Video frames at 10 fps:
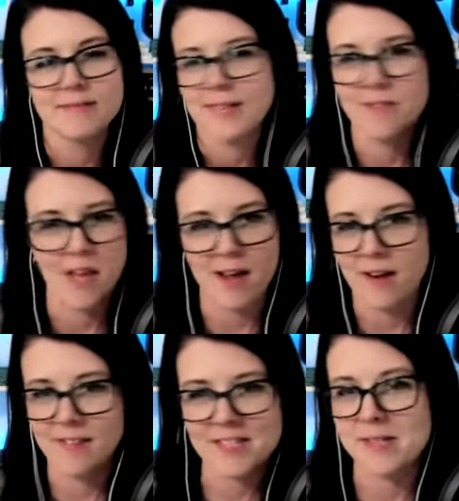I've got
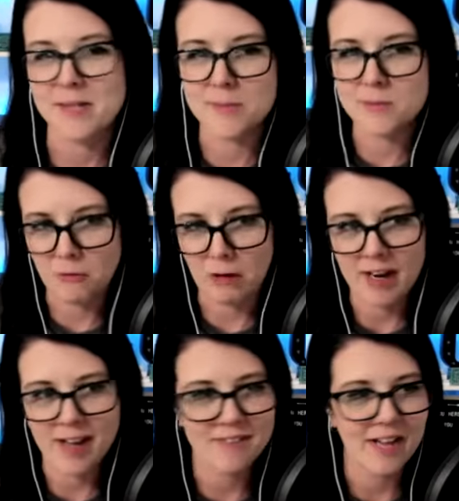all the systems for
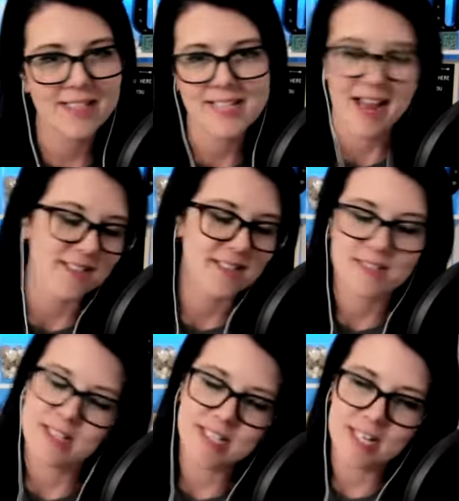it. I've got tasks
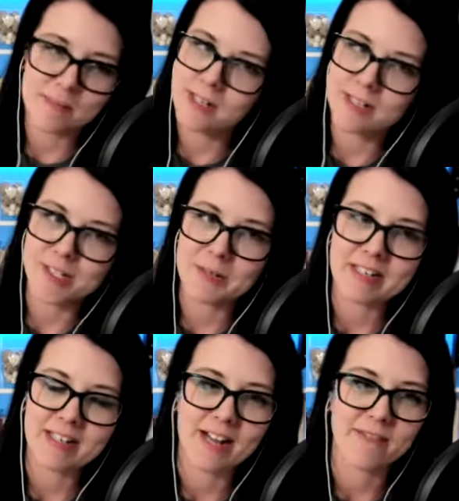that tell me to do
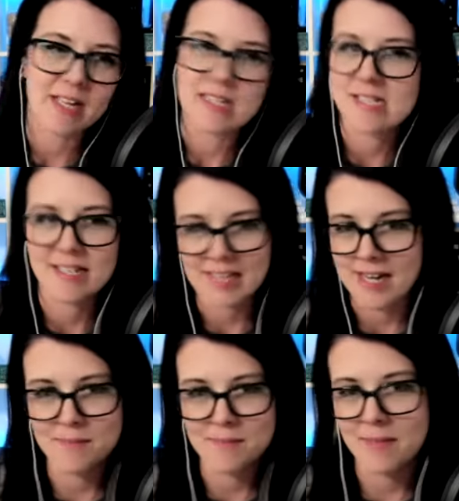it. I've got a
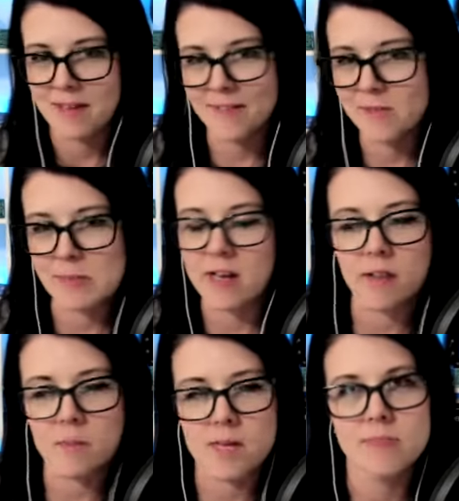CRM that gives me all
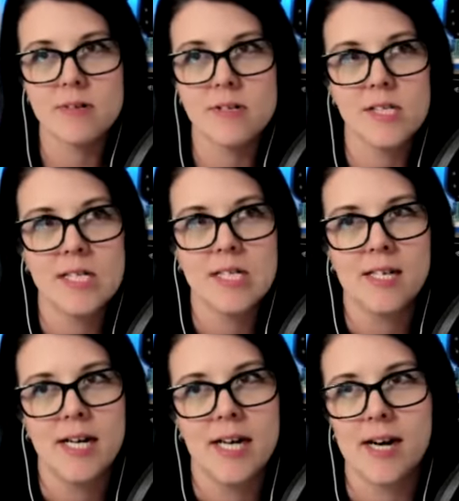the people.
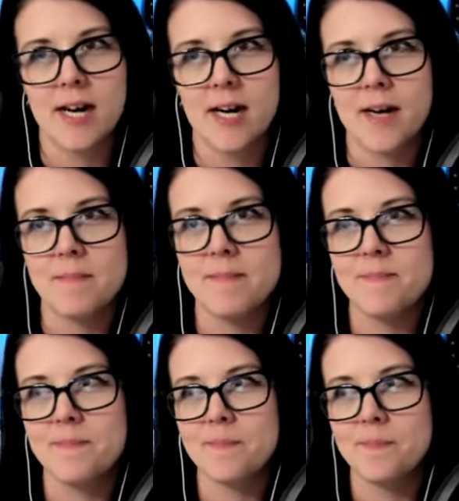Um,
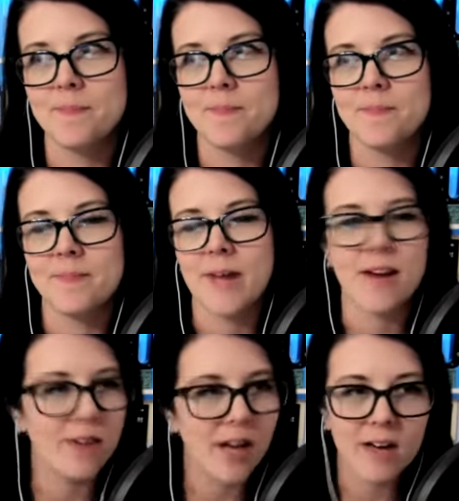I
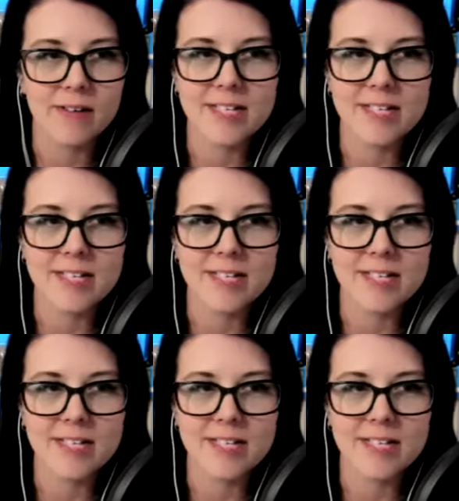don't know.